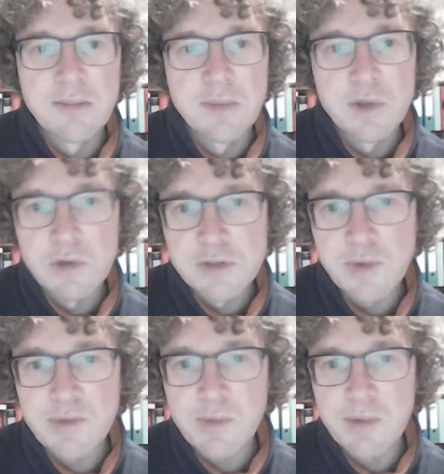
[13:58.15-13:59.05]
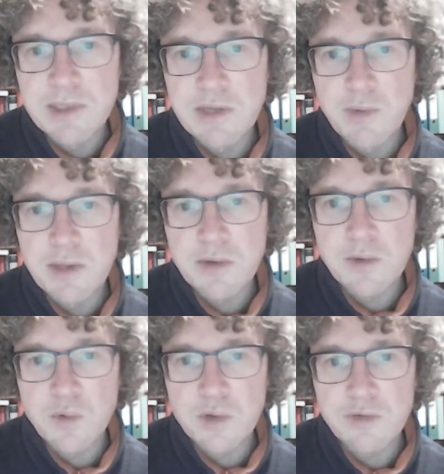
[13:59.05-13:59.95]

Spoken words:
But also with probability 1/4,